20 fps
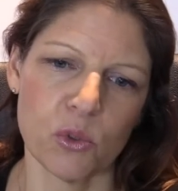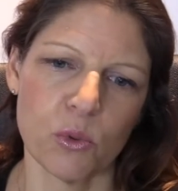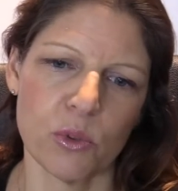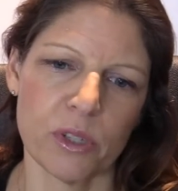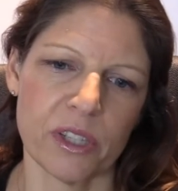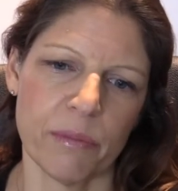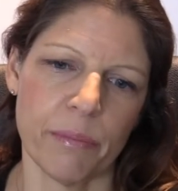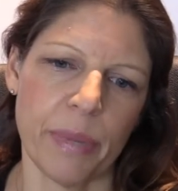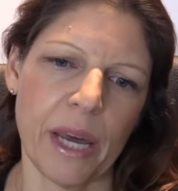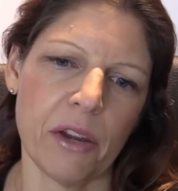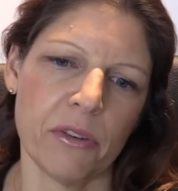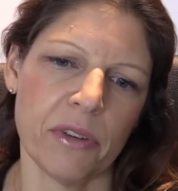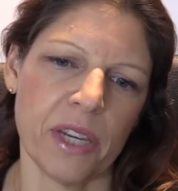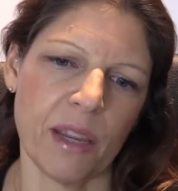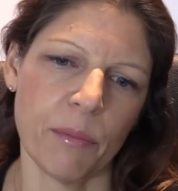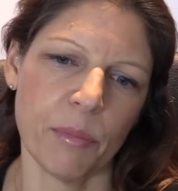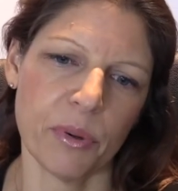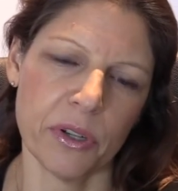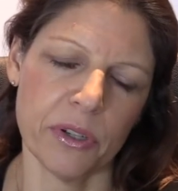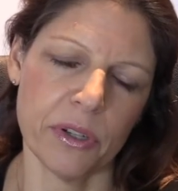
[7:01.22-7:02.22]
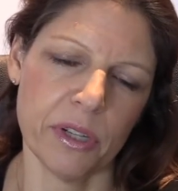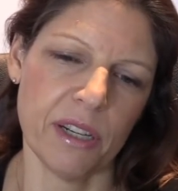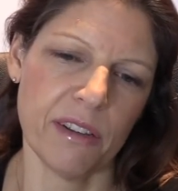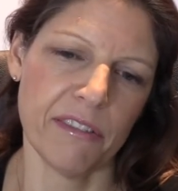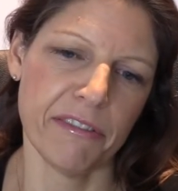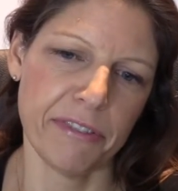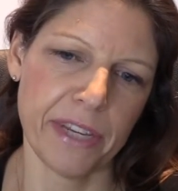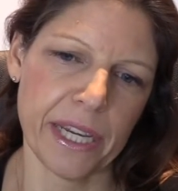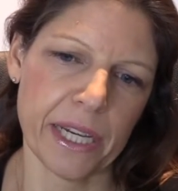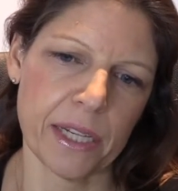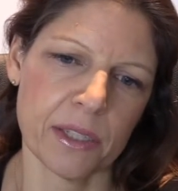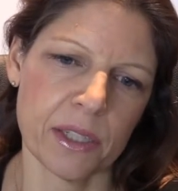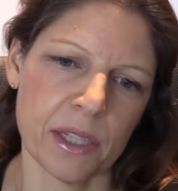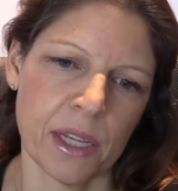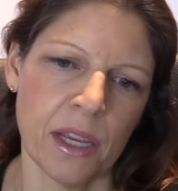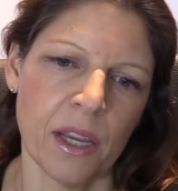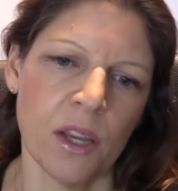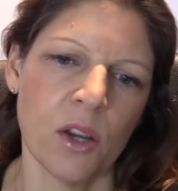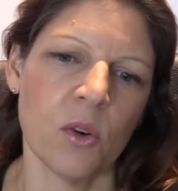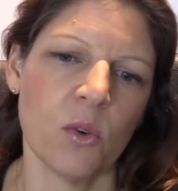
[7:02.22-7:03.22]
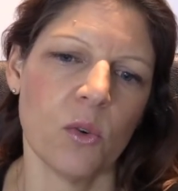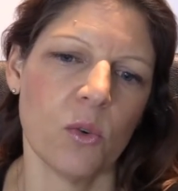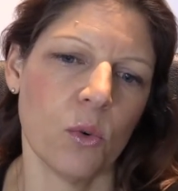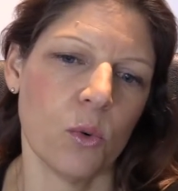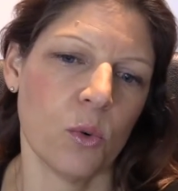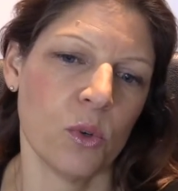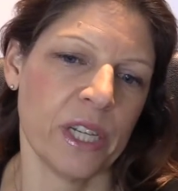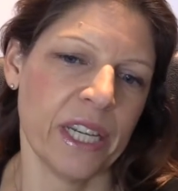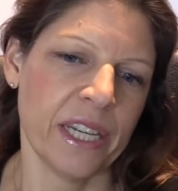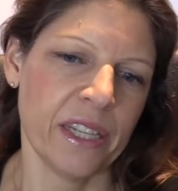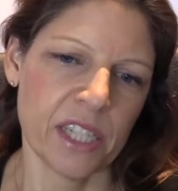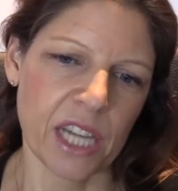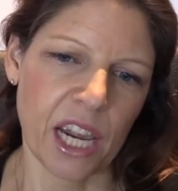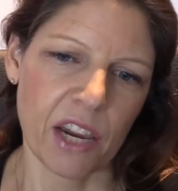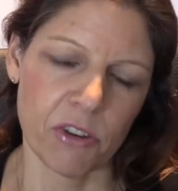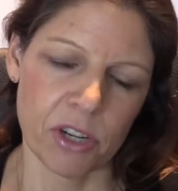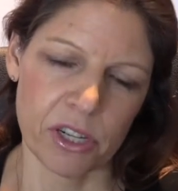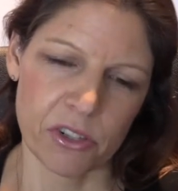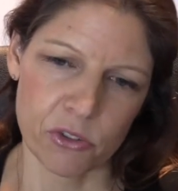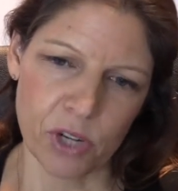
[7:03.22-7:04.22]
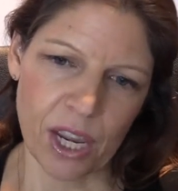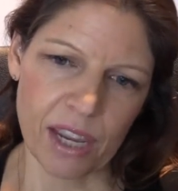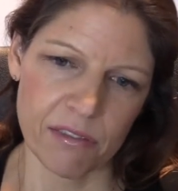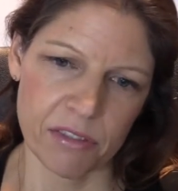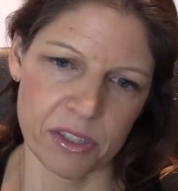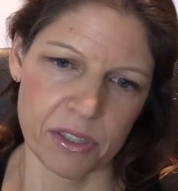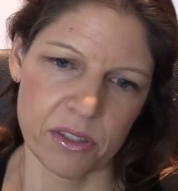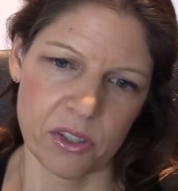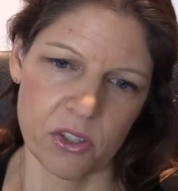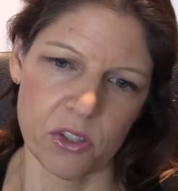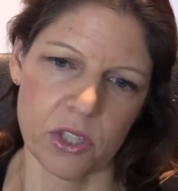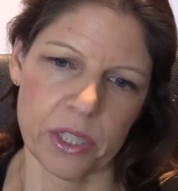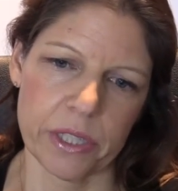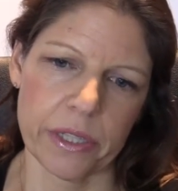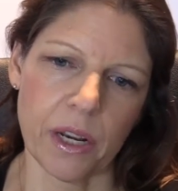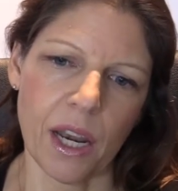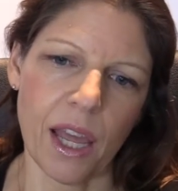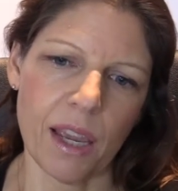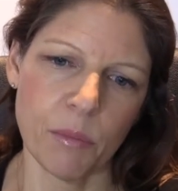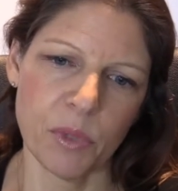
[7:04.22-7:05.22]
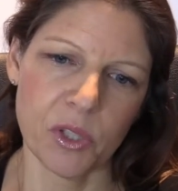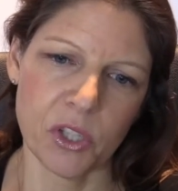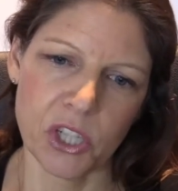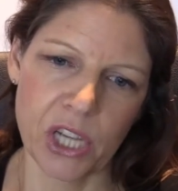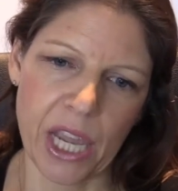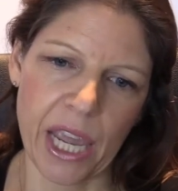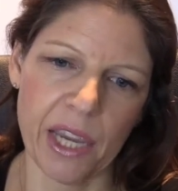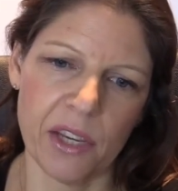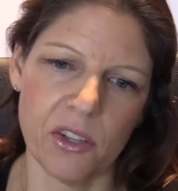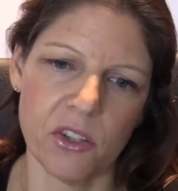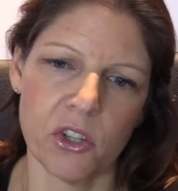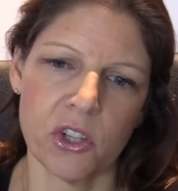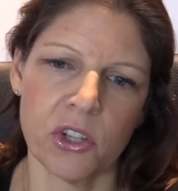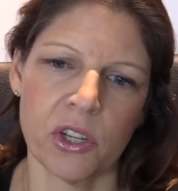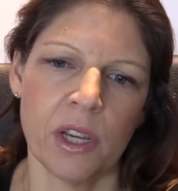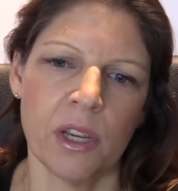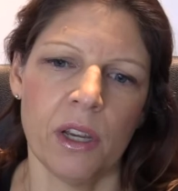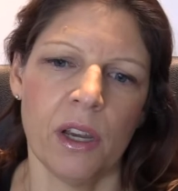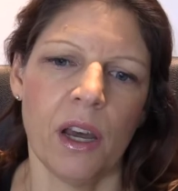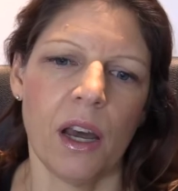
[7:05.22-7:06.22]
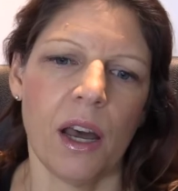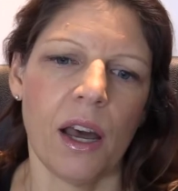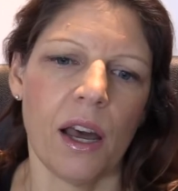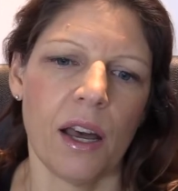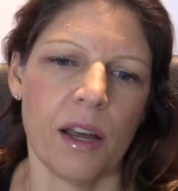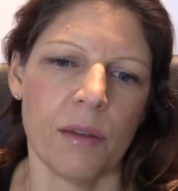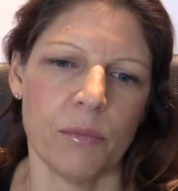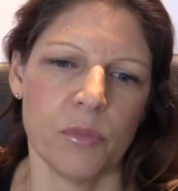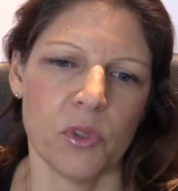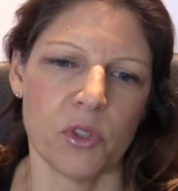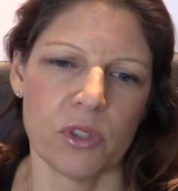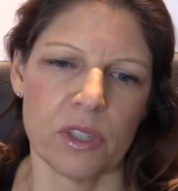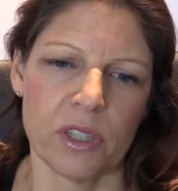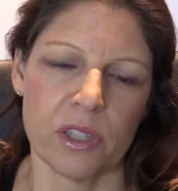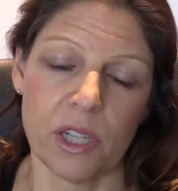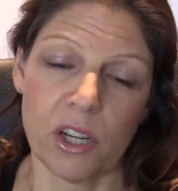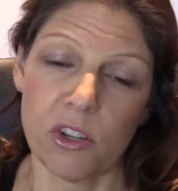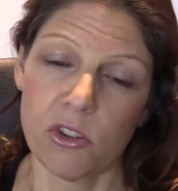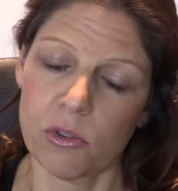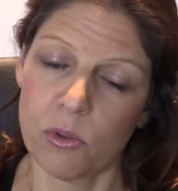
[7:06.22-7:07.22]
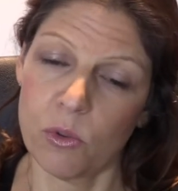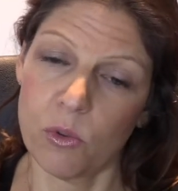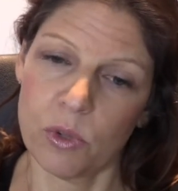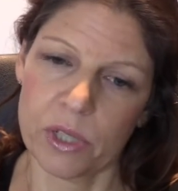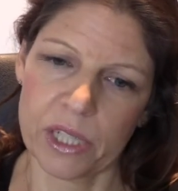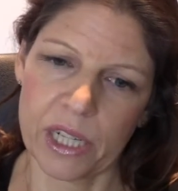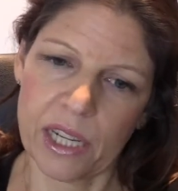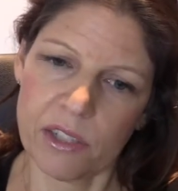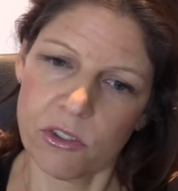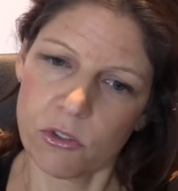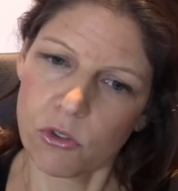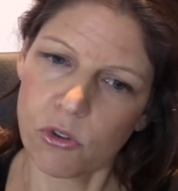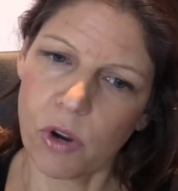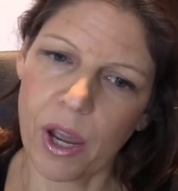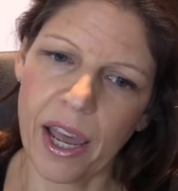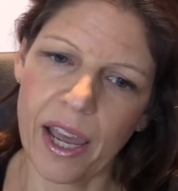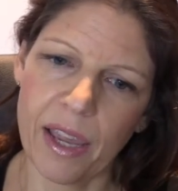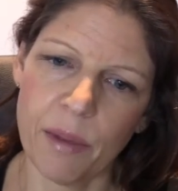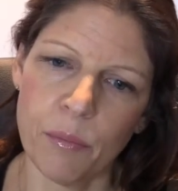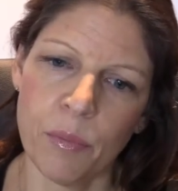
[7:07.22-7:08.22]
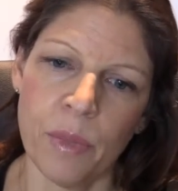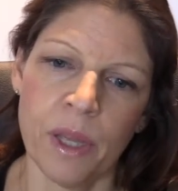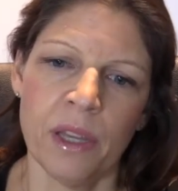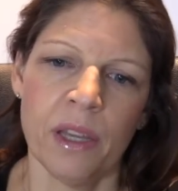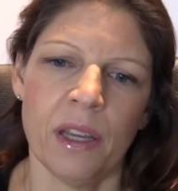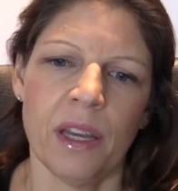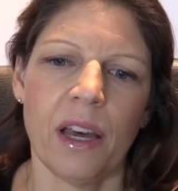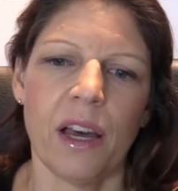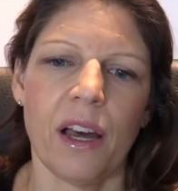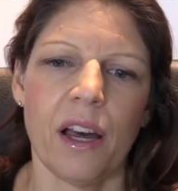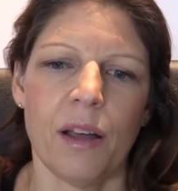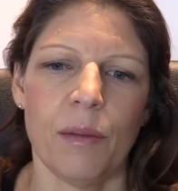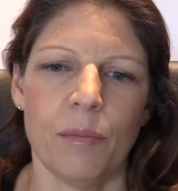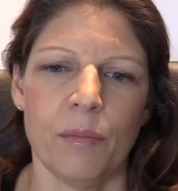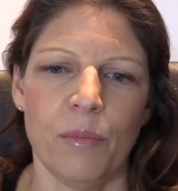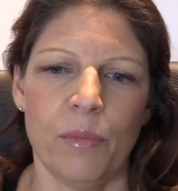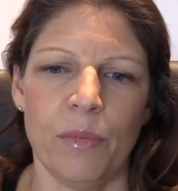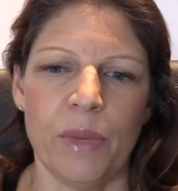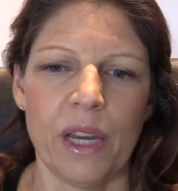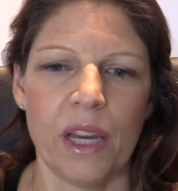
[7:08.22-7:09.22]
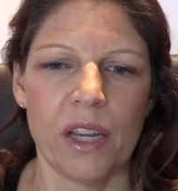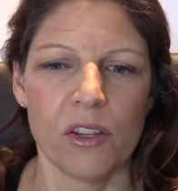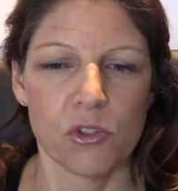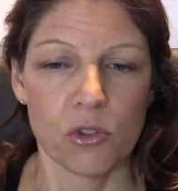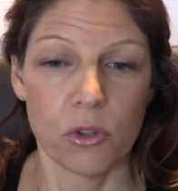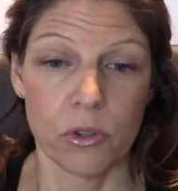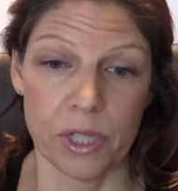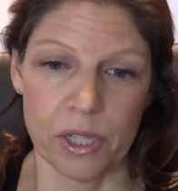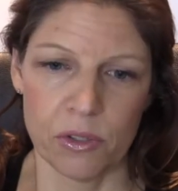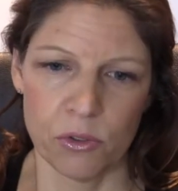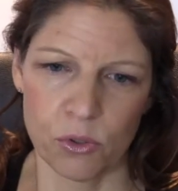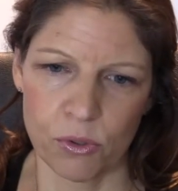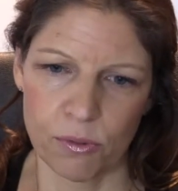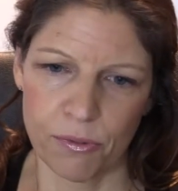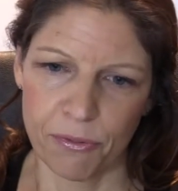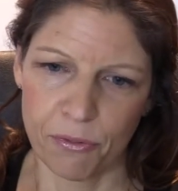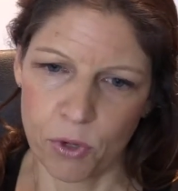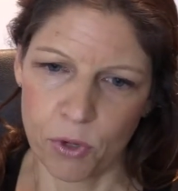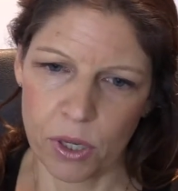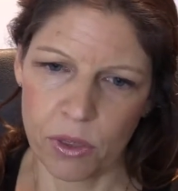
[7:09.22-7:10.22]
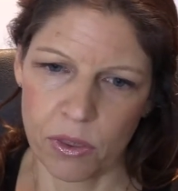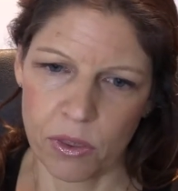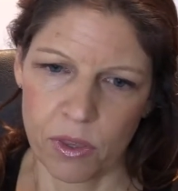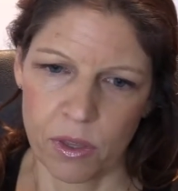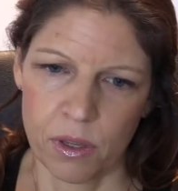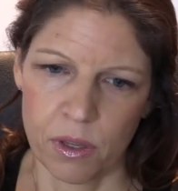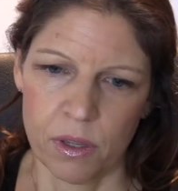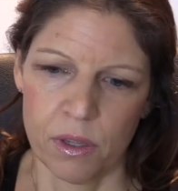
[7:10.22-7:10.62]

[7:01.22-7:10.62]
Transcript: talked about neighborhood effect or indirect drivers such as climate change, um, transnational organized crime, um, and so on and so forth.